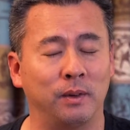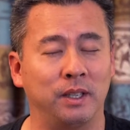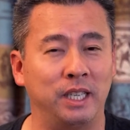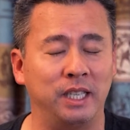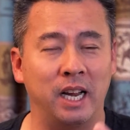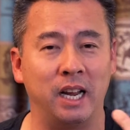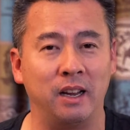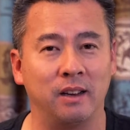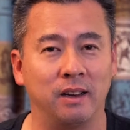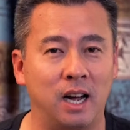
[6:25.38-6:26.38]

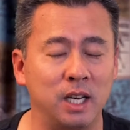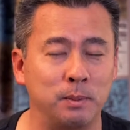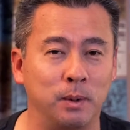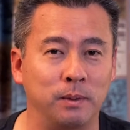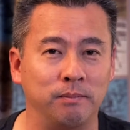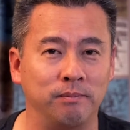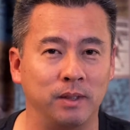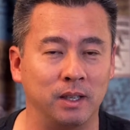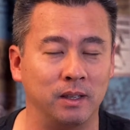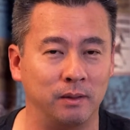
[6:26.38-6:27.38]
DJI Osmo,
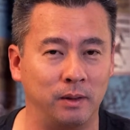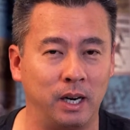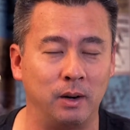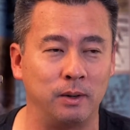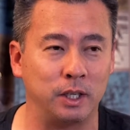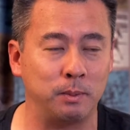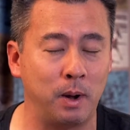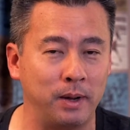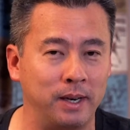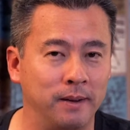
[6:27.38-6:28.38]
the regular one, the
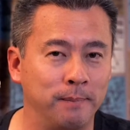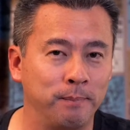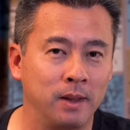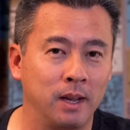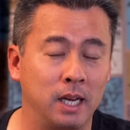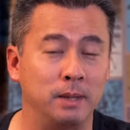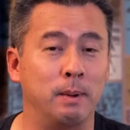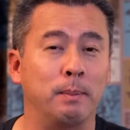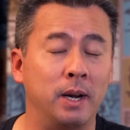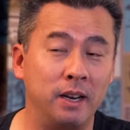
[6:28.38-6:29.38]
small one, because
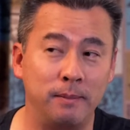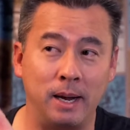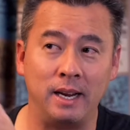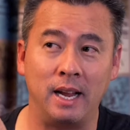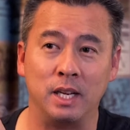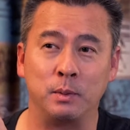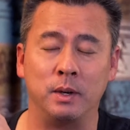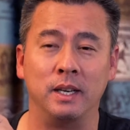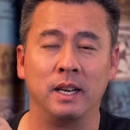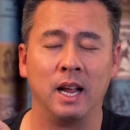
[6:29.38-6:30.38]
my buddy of mine has
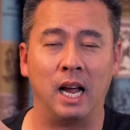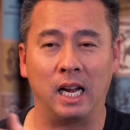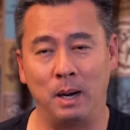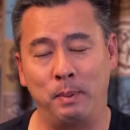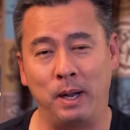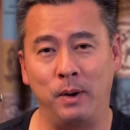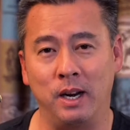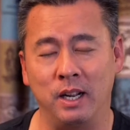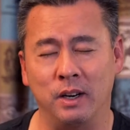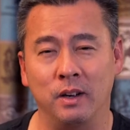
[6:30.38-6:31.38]
one. I kind of played with it
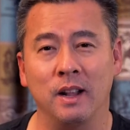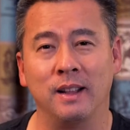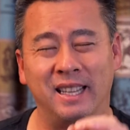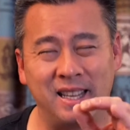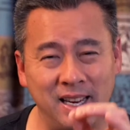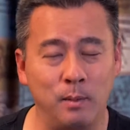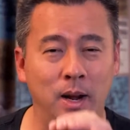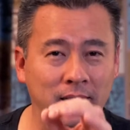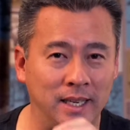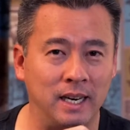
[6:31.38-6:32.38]
a little. The thing
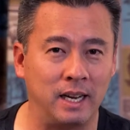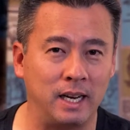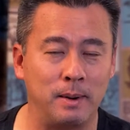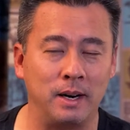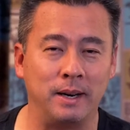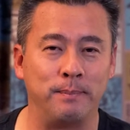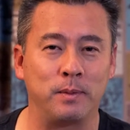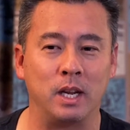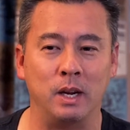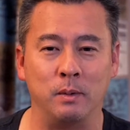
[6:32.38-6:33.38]
why I didn't like about it,
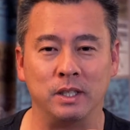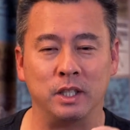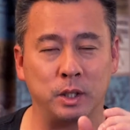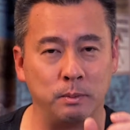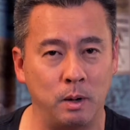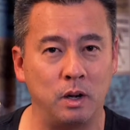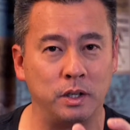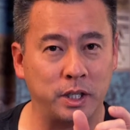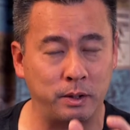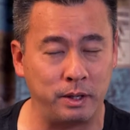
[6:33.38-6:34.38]
it was a small
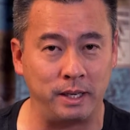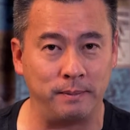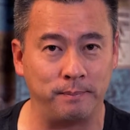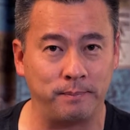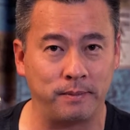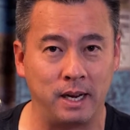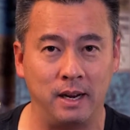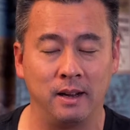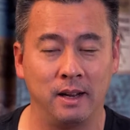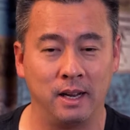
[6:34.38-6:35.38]
screen. Okay,
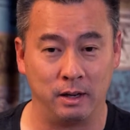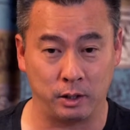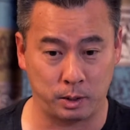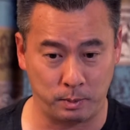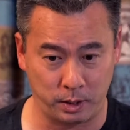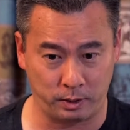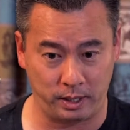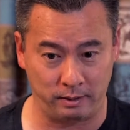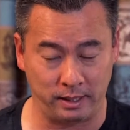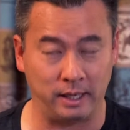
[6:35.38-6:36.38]
it was a small
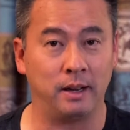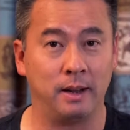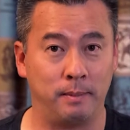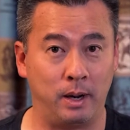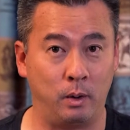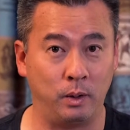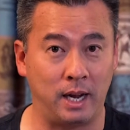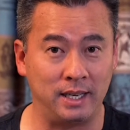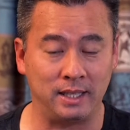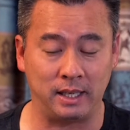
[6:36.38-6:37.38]
screen. I was like, my old
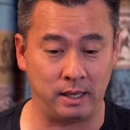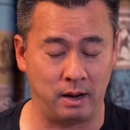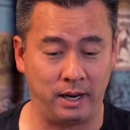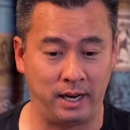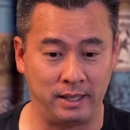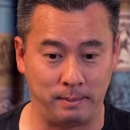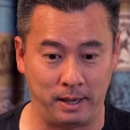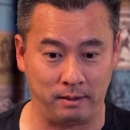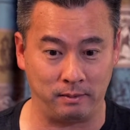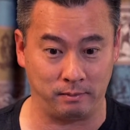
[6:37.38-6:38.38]
eyes, like nowadays, I'm like